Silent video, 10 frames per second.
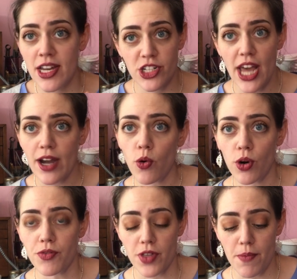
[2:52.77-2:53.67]
check
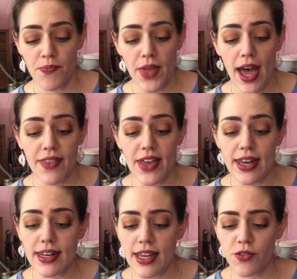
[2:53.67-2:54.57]
all of them, and
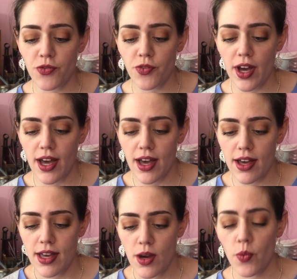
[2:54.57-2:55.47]
then if
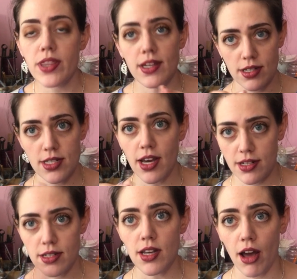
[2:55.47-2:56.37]
within a
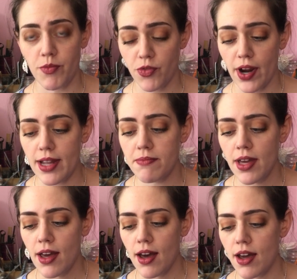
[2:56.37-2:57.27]
certain time frame
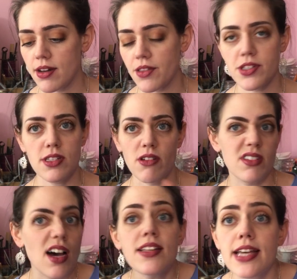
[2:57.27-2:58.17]
another stone
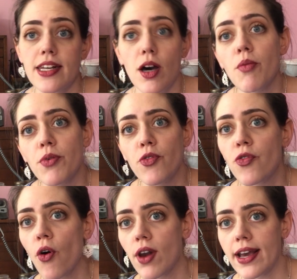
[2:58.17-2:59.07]
does end up
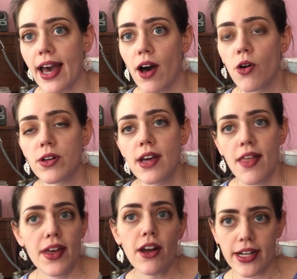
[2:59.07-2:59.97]
falling out,
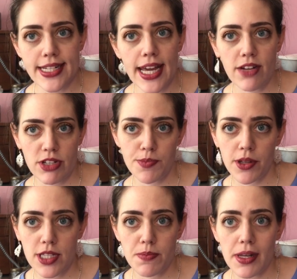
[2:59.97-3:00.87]
then I take
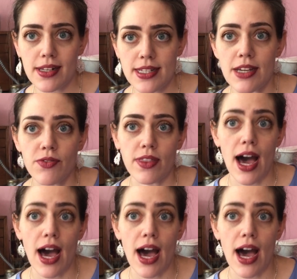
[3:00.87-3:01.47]
responsibility for